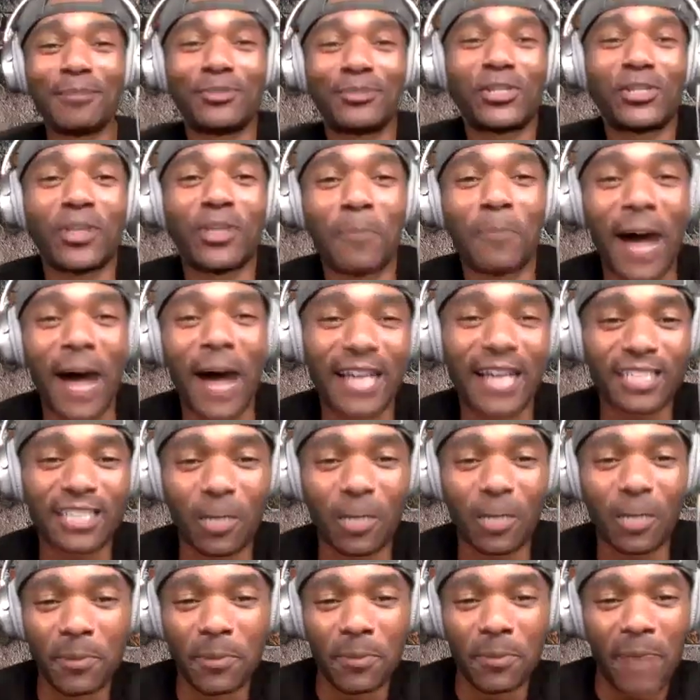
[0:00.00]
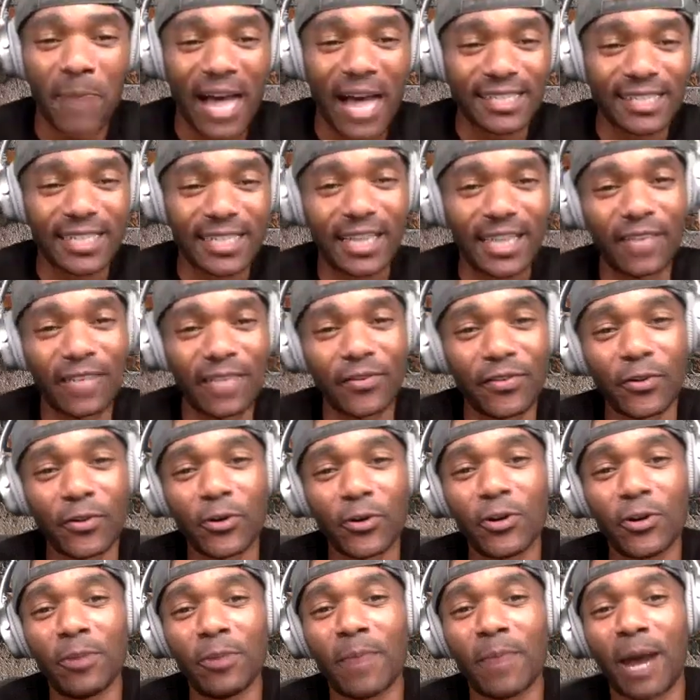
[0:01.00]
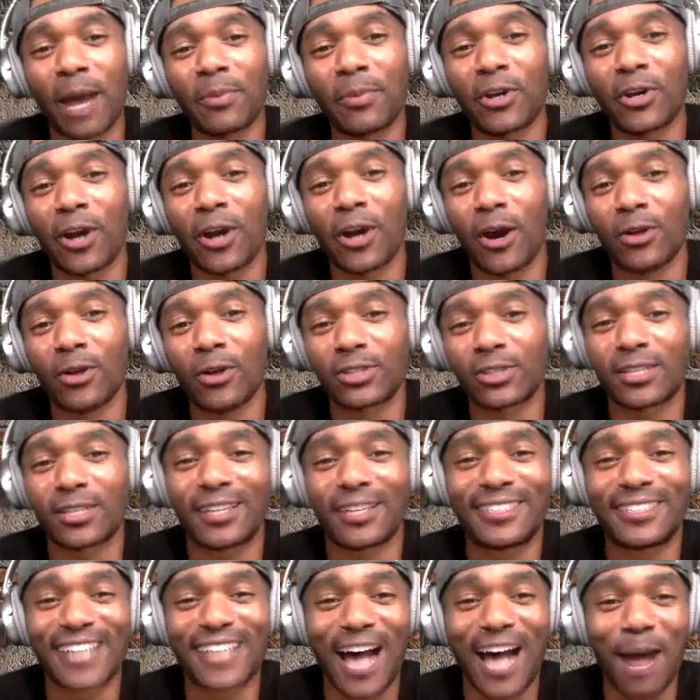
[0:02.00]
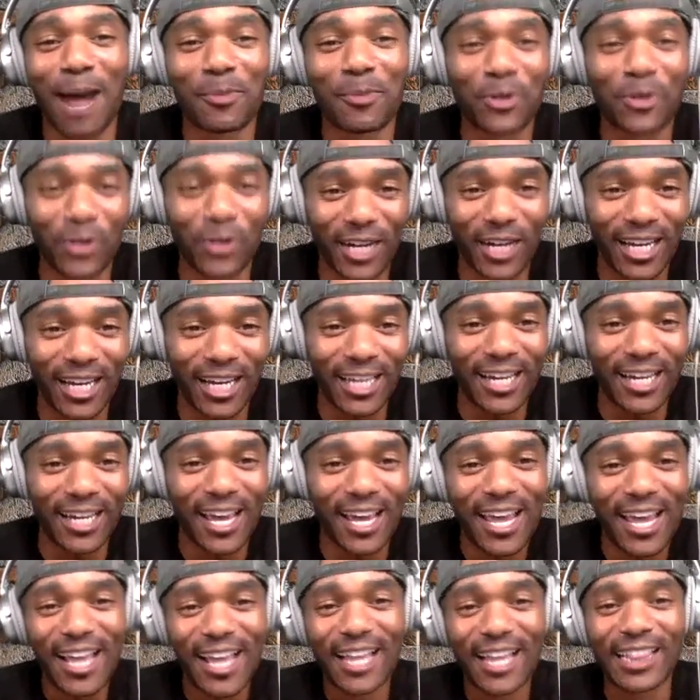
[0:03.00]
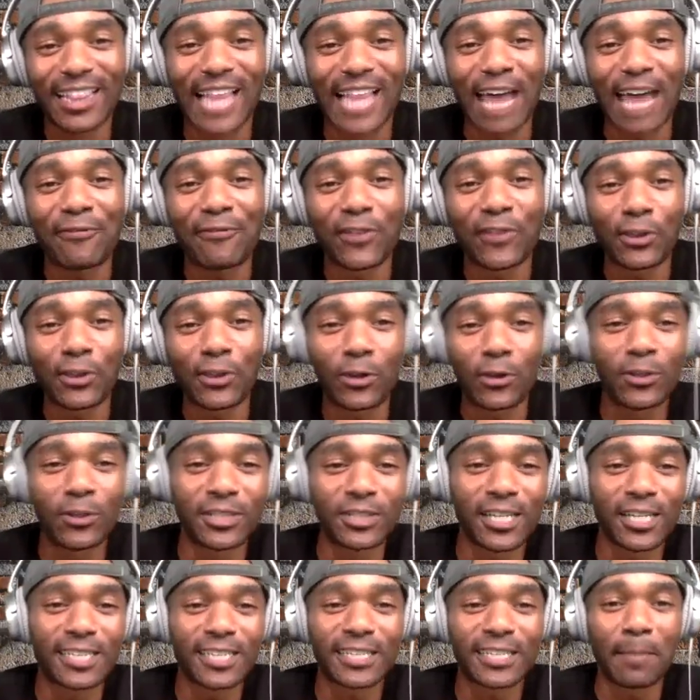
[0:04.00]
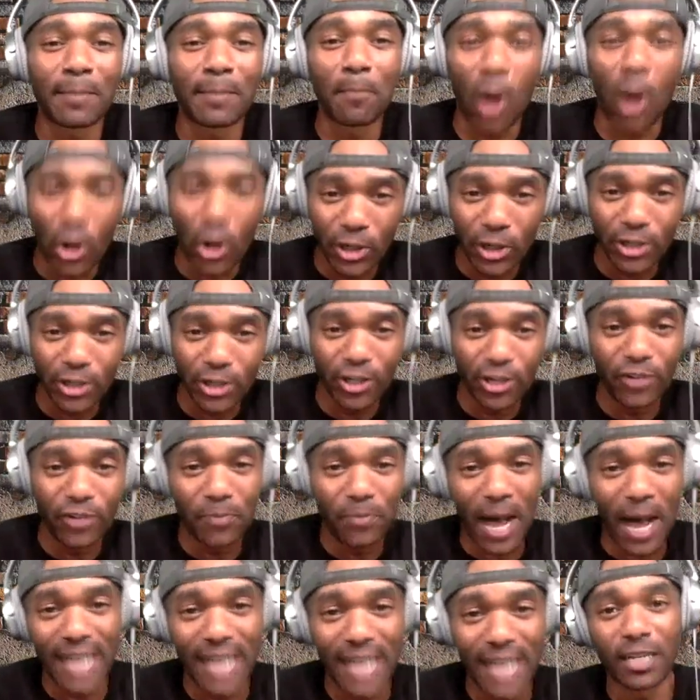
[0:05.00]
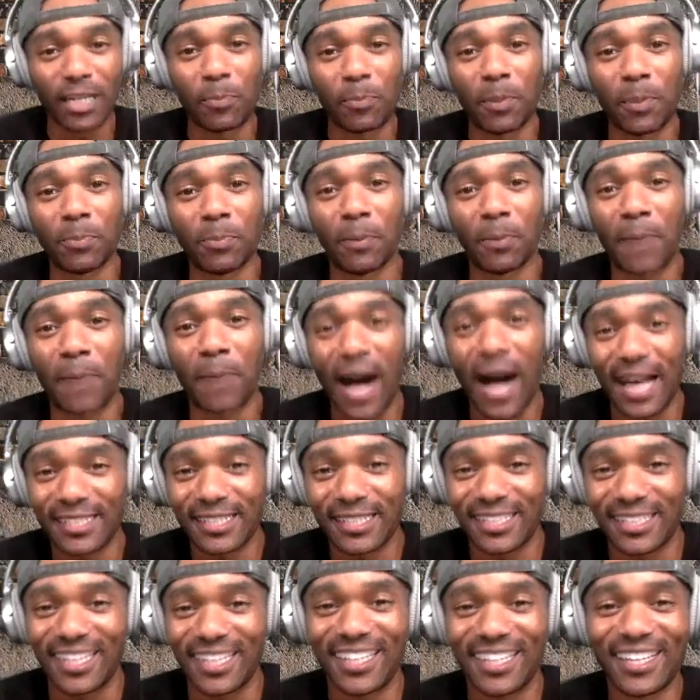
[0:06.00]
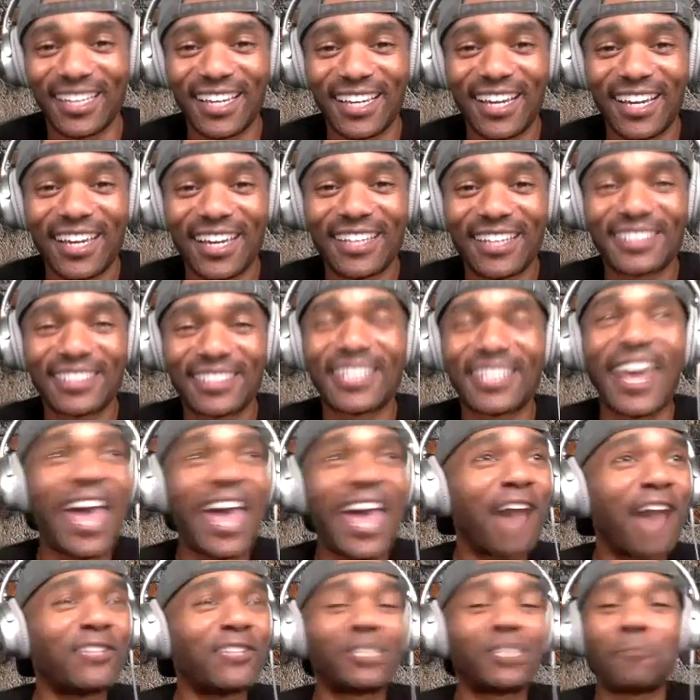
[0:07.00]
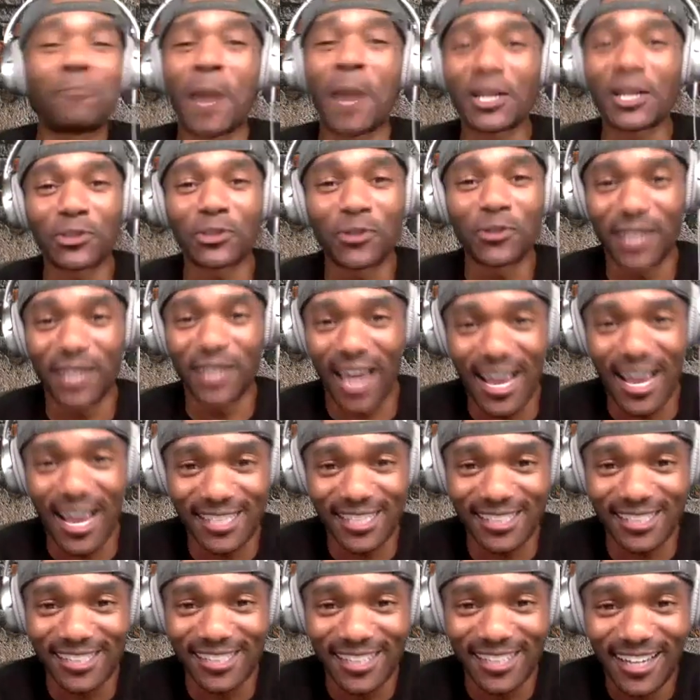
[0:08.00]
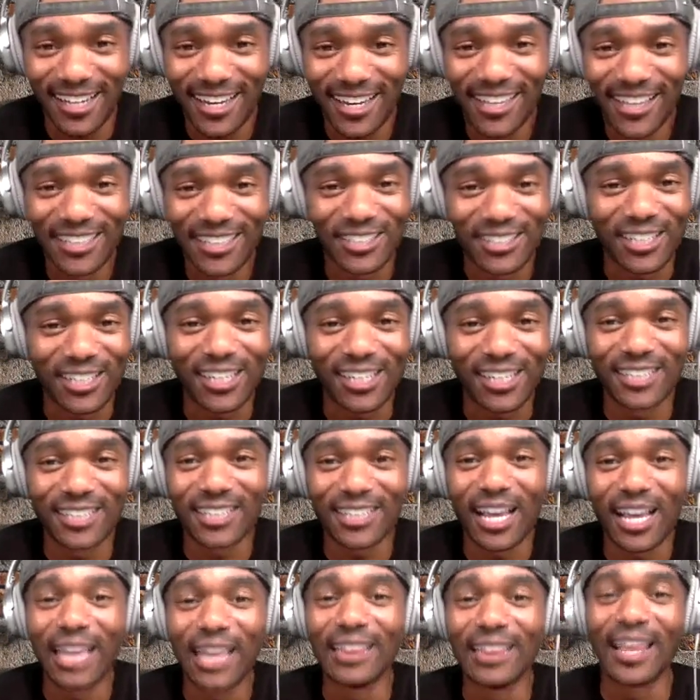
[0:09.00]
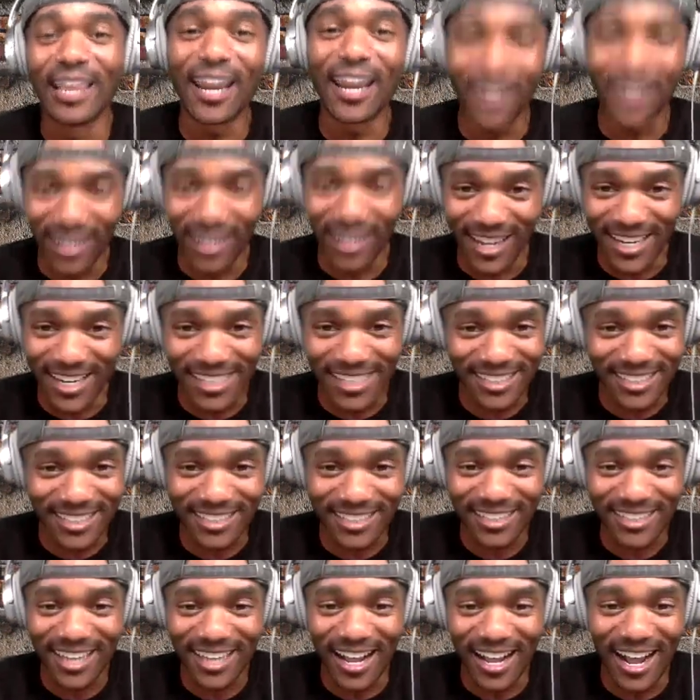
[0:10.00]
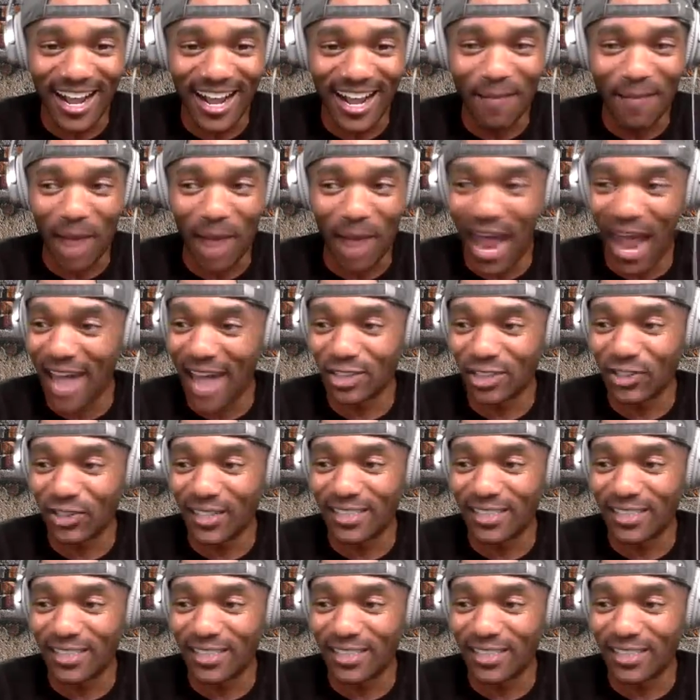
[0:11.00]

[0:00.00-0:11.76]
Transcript: to the Positive People Posse Living Room. I'm your host, Dom Green, life enthusiast and marketer of Positive People Posse. Today I have a special guest. She is hilarious. I actually